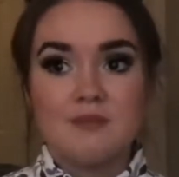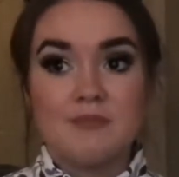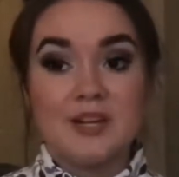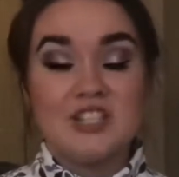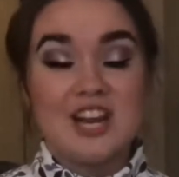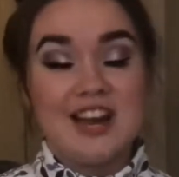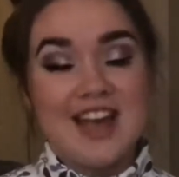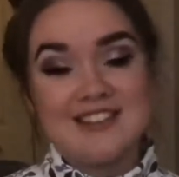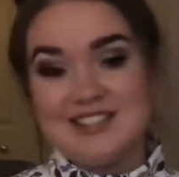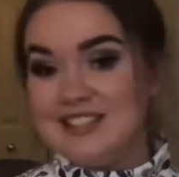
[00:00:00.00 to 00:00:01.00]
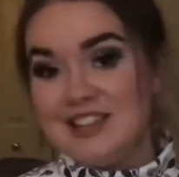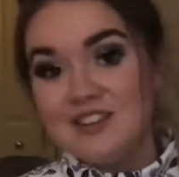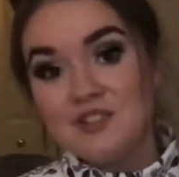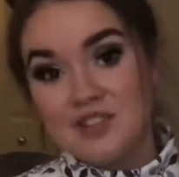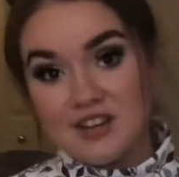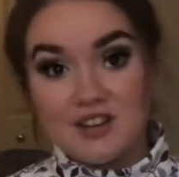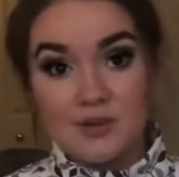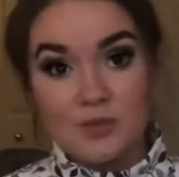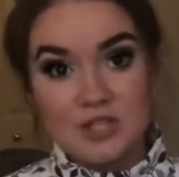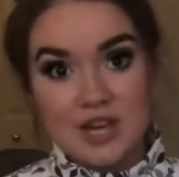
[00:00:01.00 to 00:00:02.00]
But Chanhassen Dinner Theater,
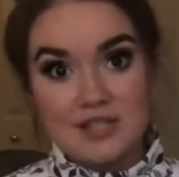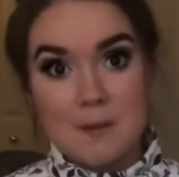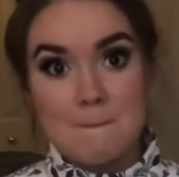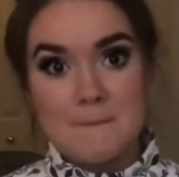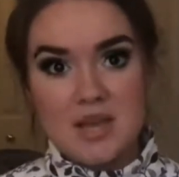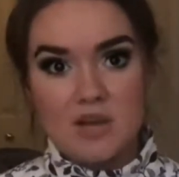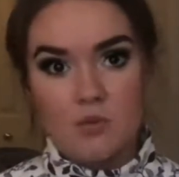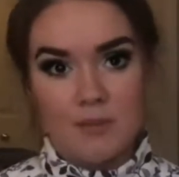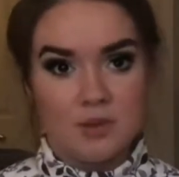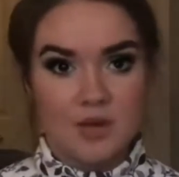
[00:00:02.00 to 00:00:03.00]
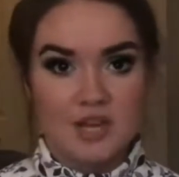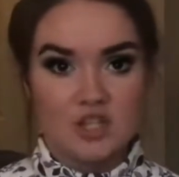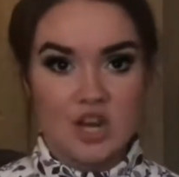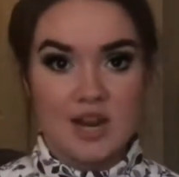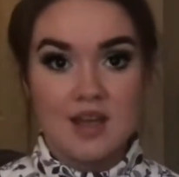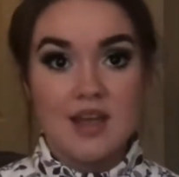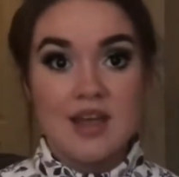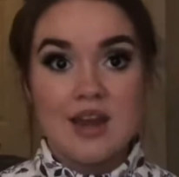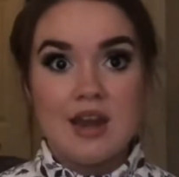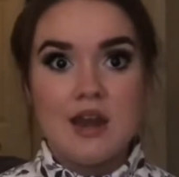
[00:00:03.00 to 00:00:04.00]
which has a big reputation,
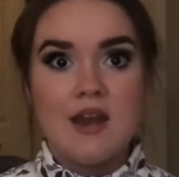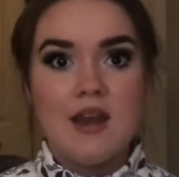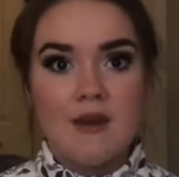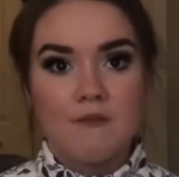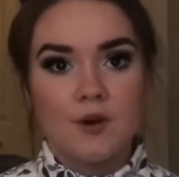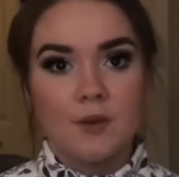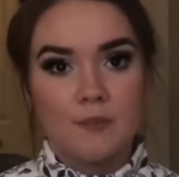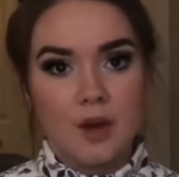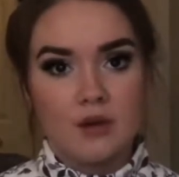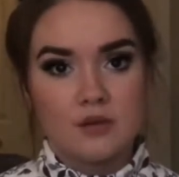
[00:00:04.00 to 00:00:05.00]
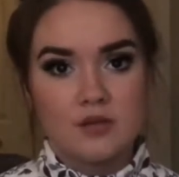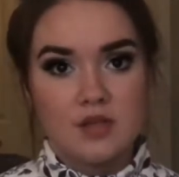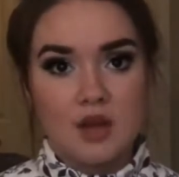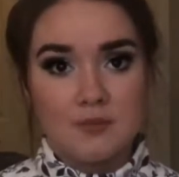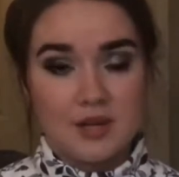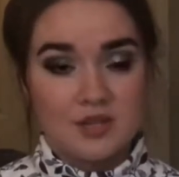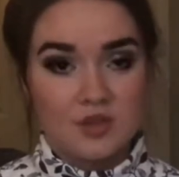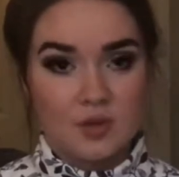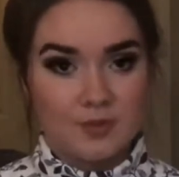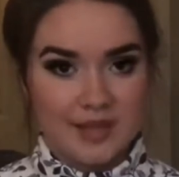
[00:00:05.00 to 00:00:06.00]
never posts on
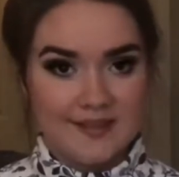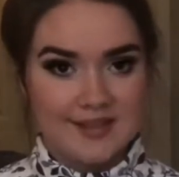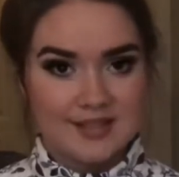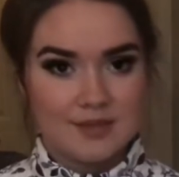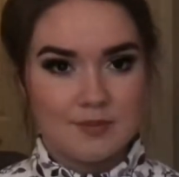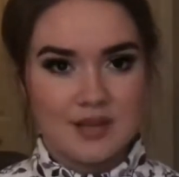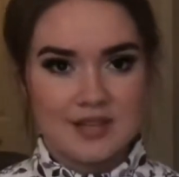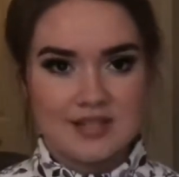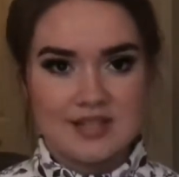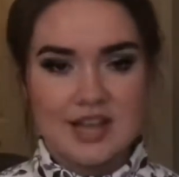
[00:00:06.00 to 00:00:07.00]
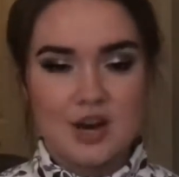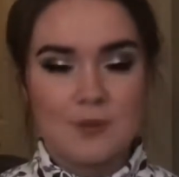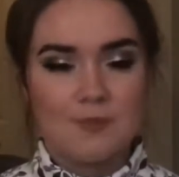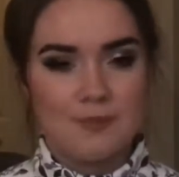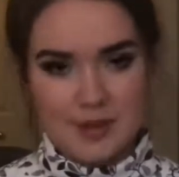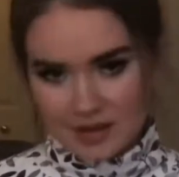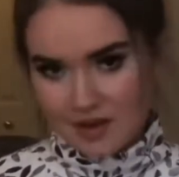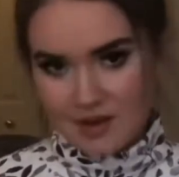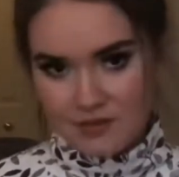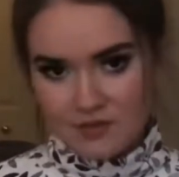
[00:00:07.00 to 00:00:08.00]
Minnesota Playlist because they're big
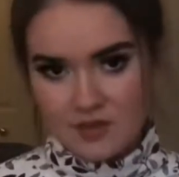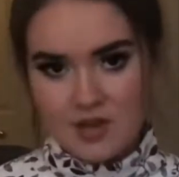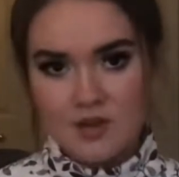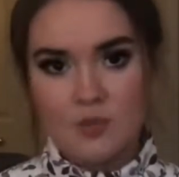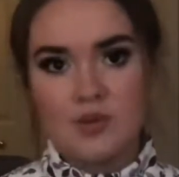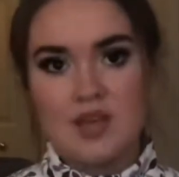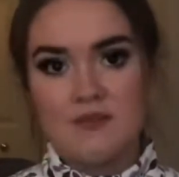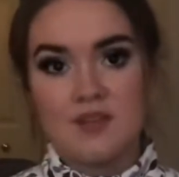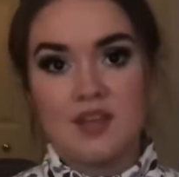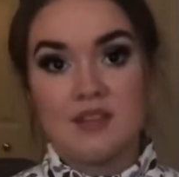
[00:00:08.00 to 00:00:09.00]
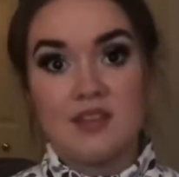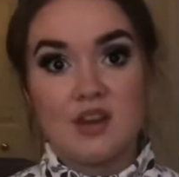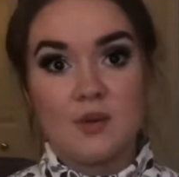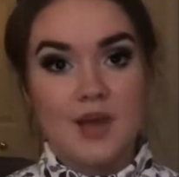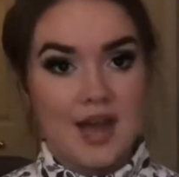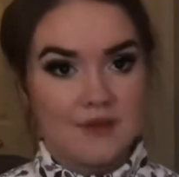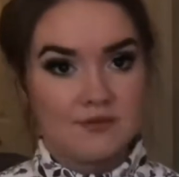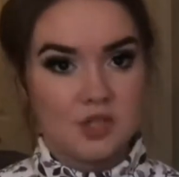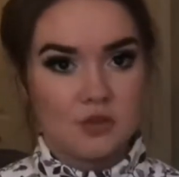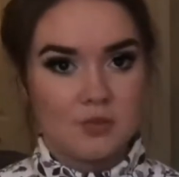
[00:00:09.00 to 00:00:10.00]
enough where they feel like they don't have
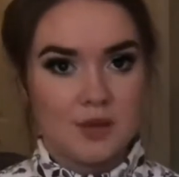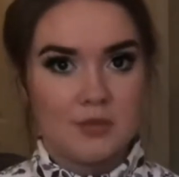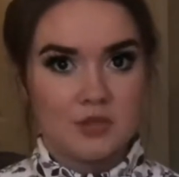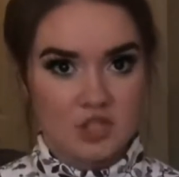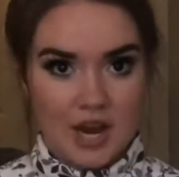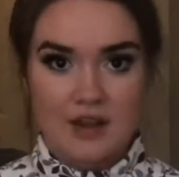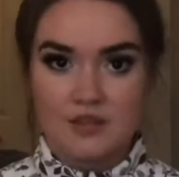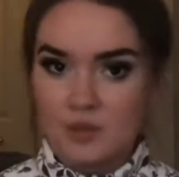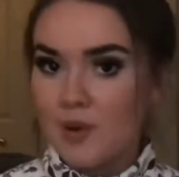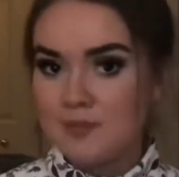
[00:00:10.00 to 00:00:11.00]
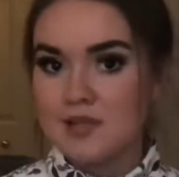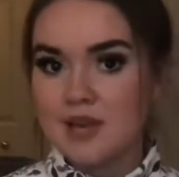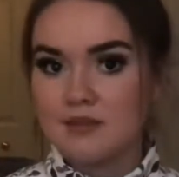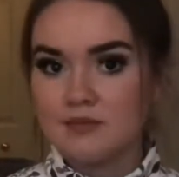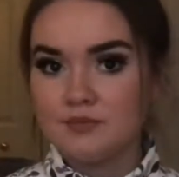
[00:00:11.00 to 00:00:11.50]
to. People check their website.